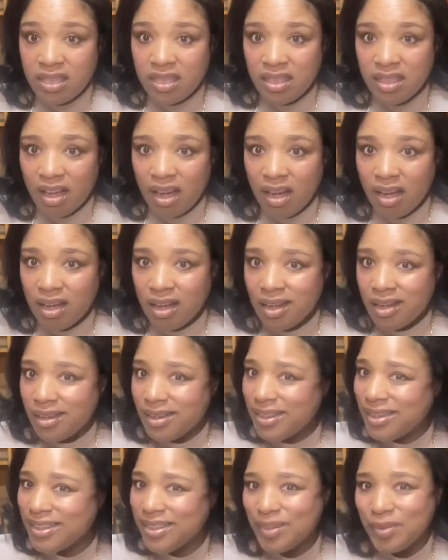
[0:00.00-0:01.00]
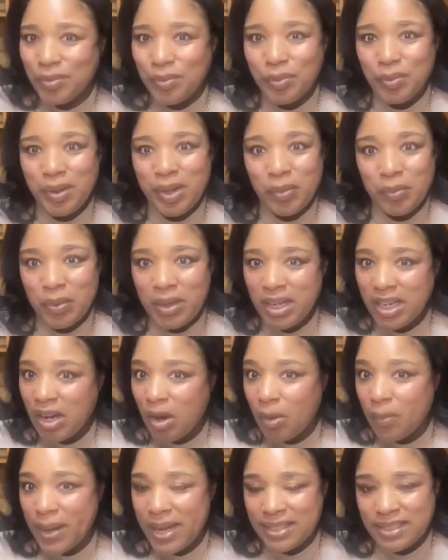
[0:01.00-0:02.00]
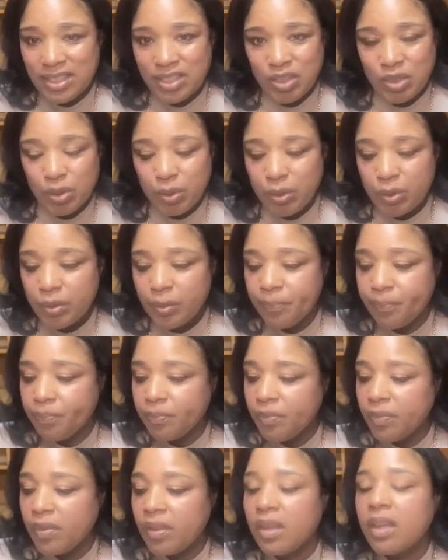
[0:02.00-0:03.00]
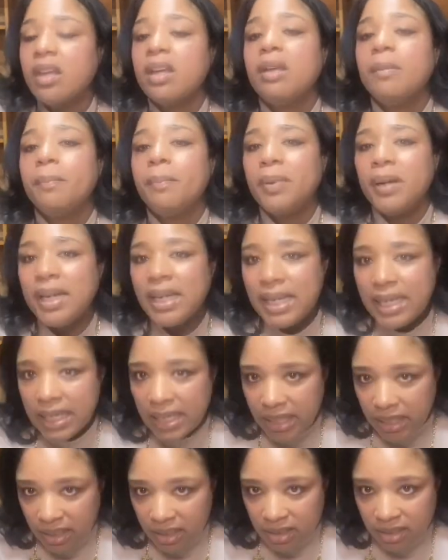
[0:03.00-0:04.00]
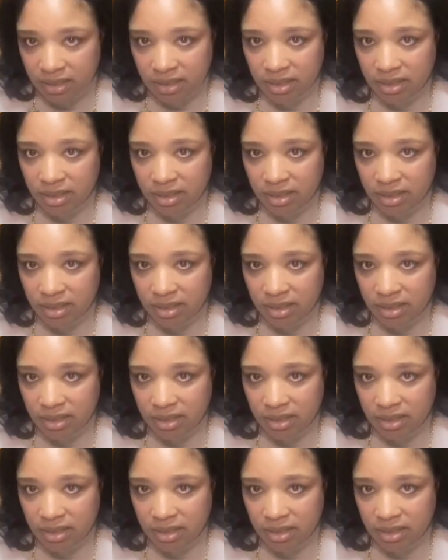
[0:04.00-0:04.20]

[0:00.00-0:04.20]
When we go back to school, please,